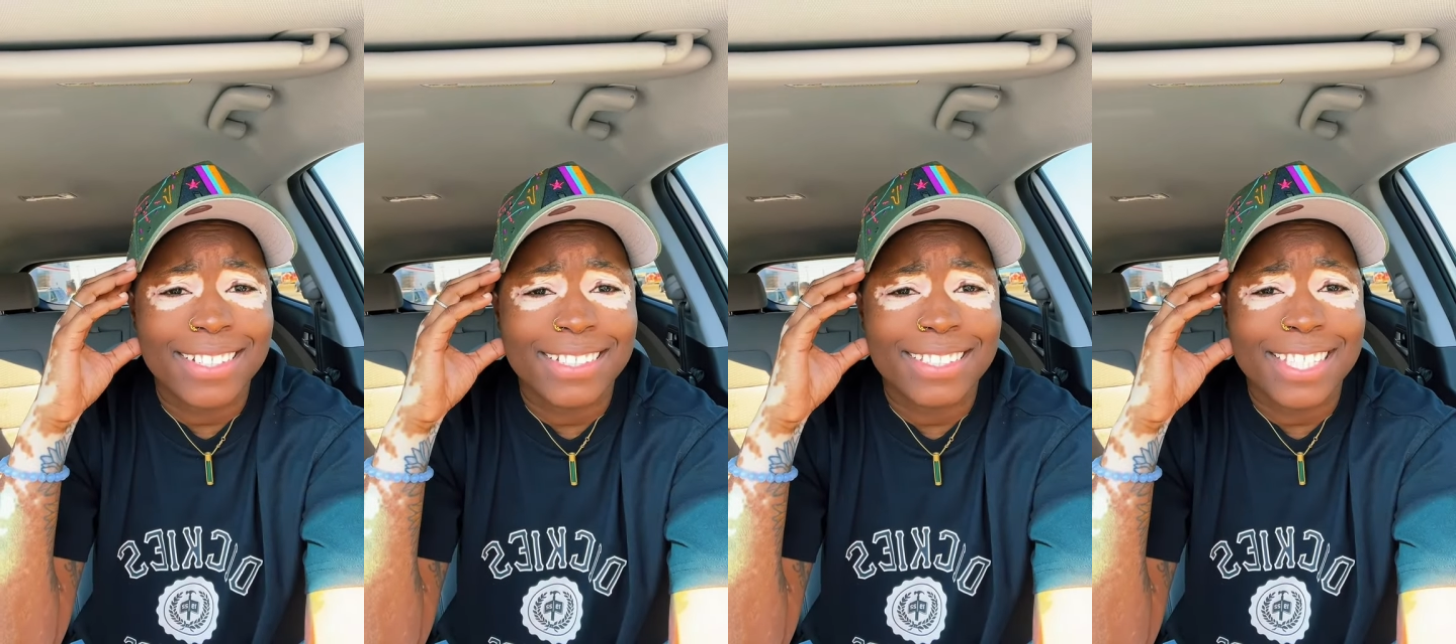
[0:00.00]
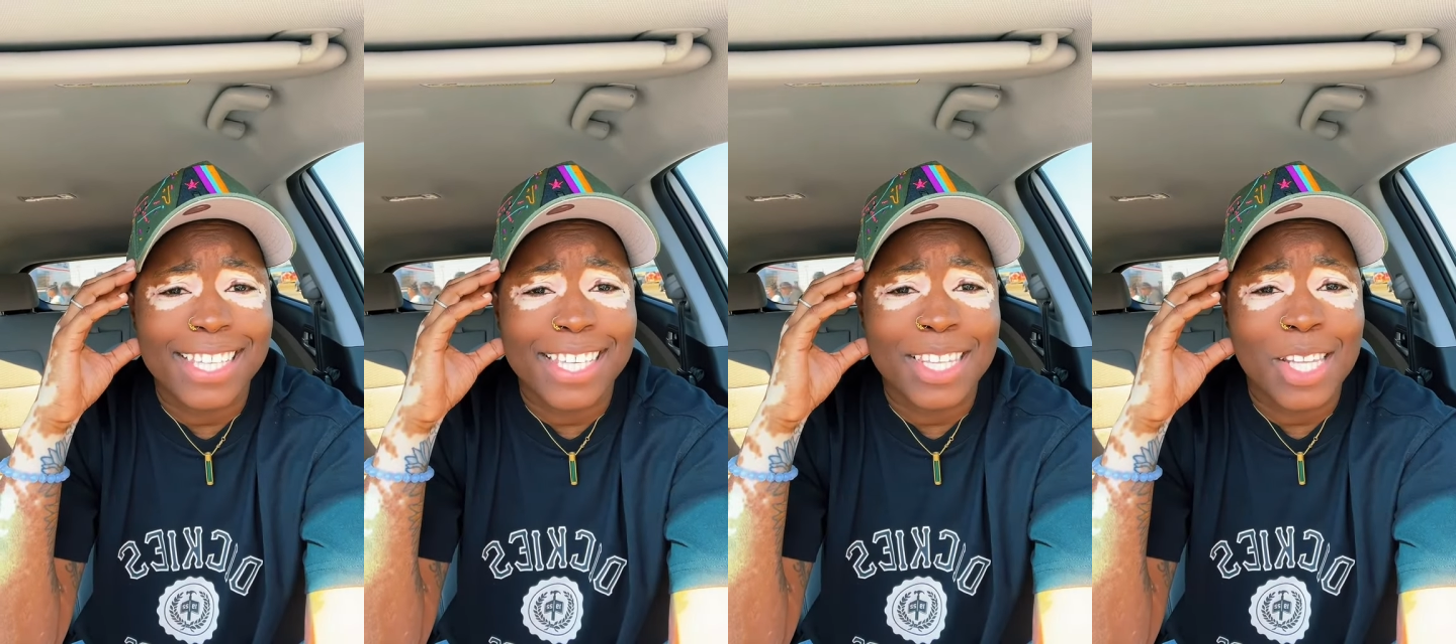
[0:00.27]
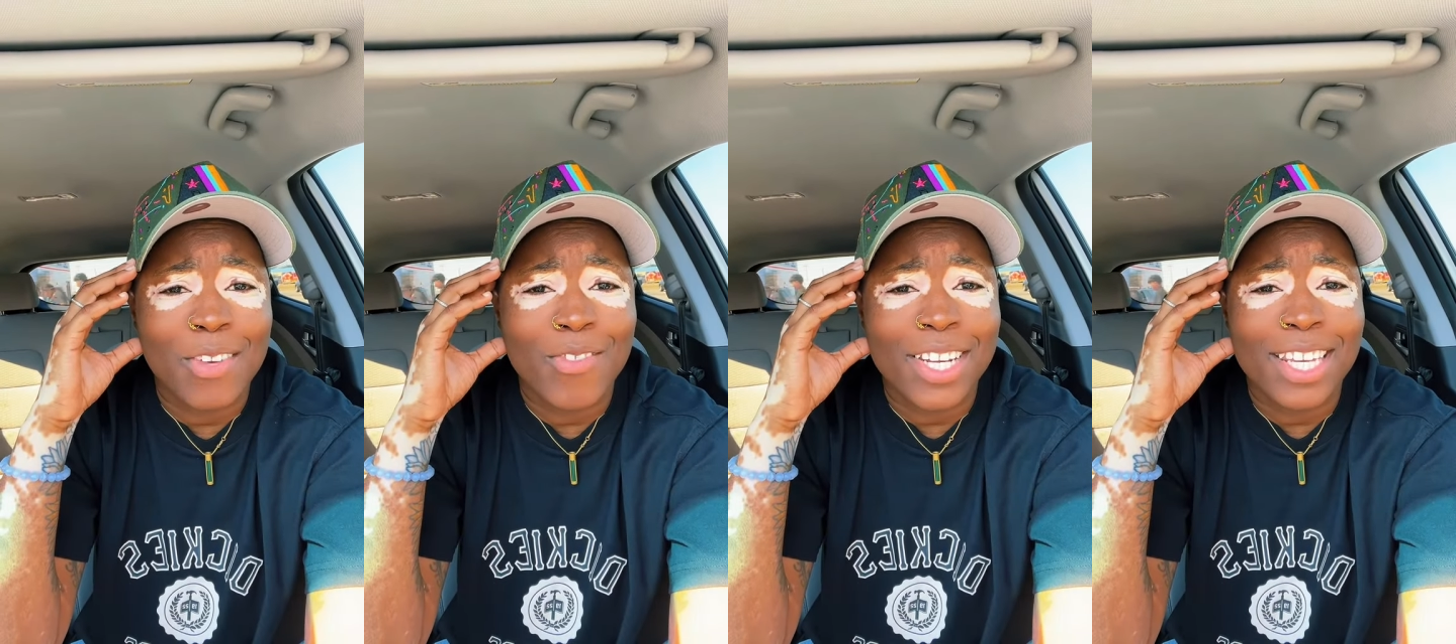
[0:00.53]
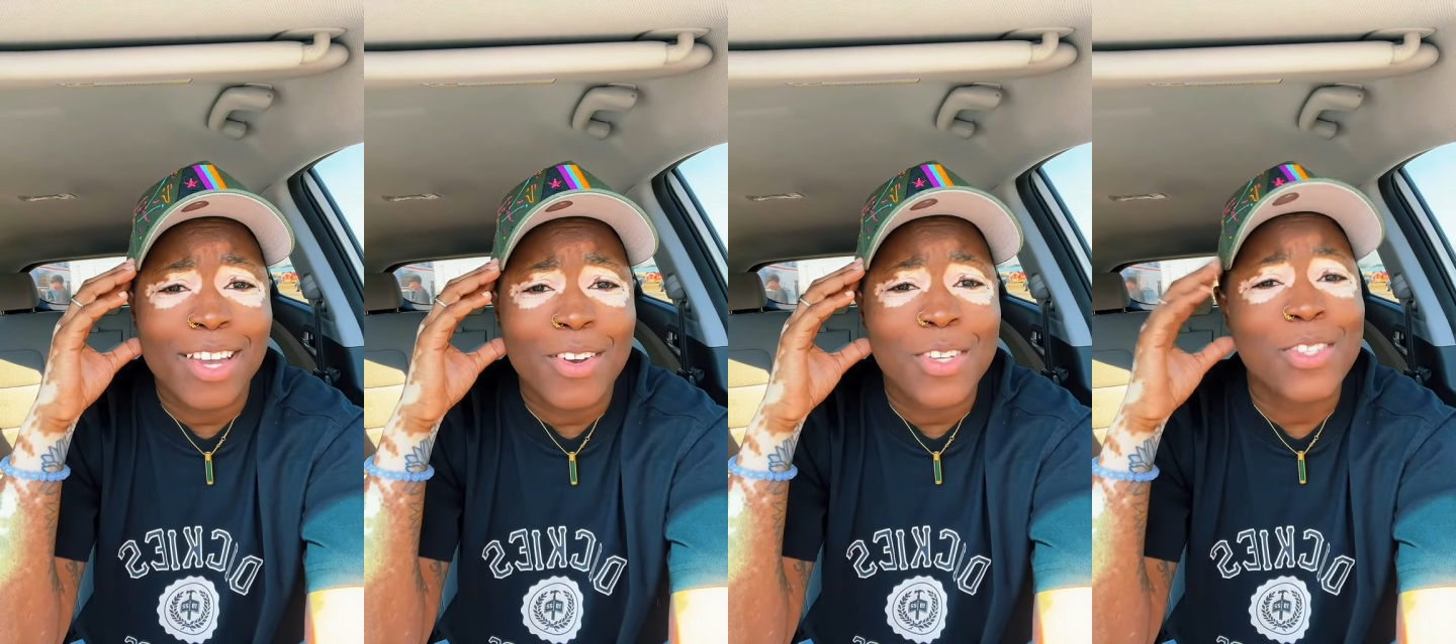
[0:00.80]
to the end of the
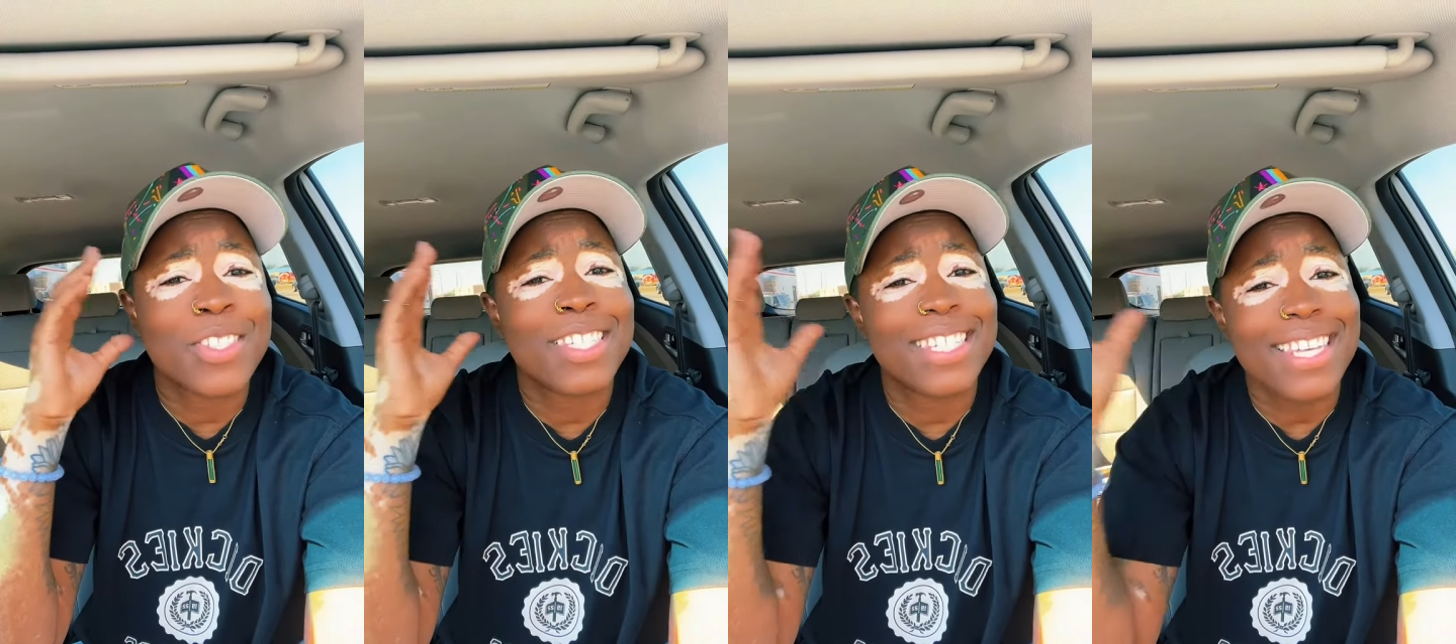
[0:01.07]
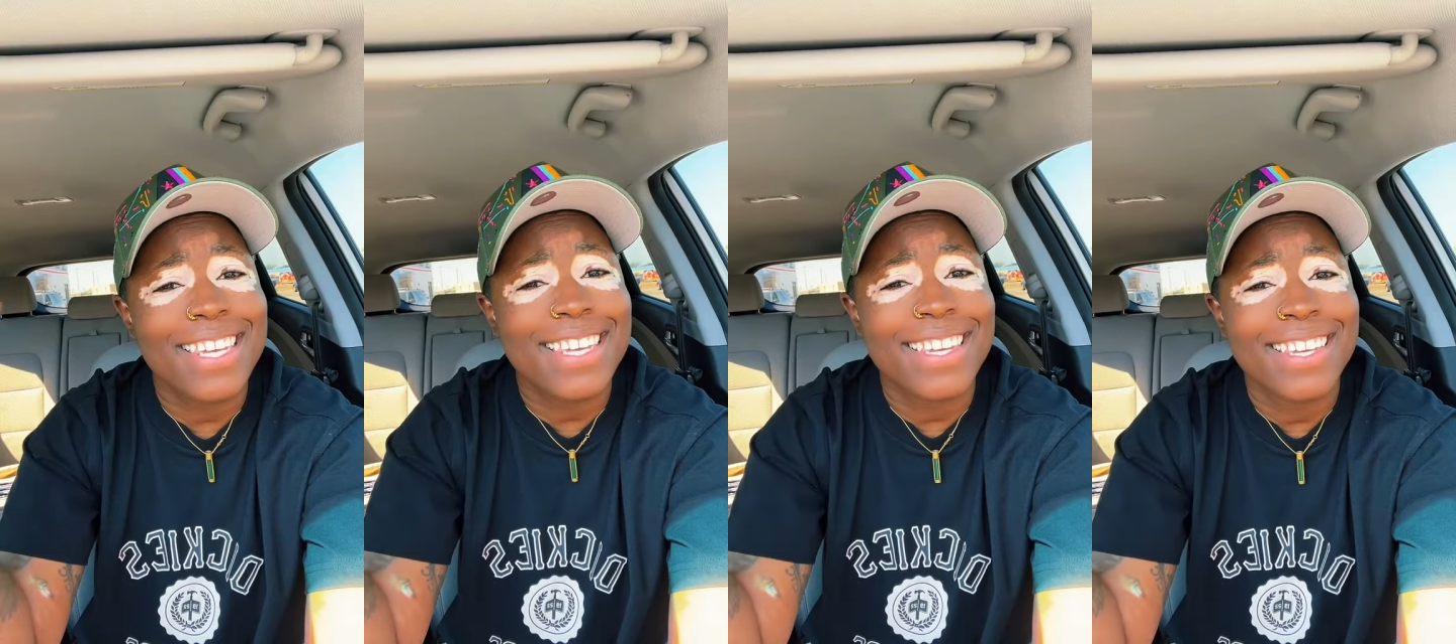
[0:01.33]
video, you'll see